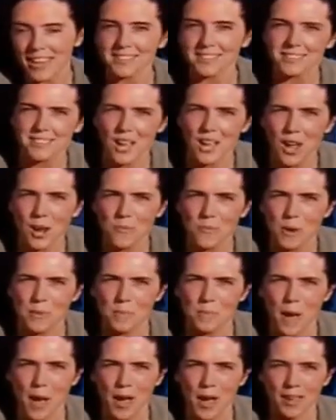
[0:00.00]
As time
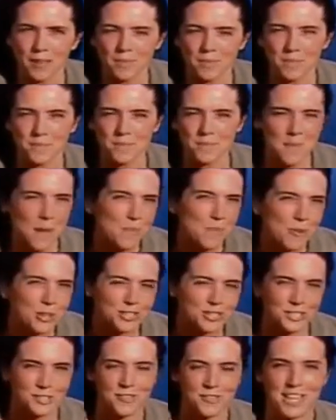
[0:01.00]
went by,
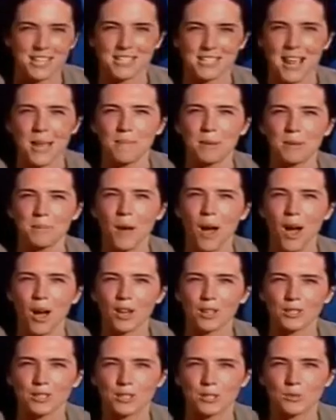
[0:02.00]
memories of the Islamic
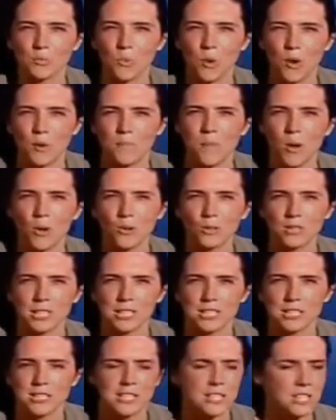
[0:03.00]
past were
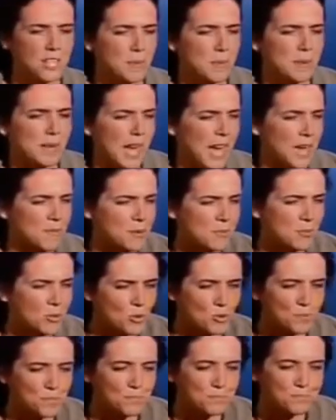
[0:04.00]
moulded until they became a
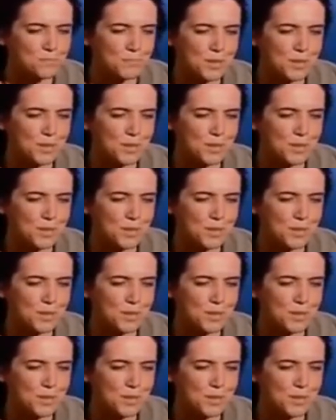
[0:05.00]
more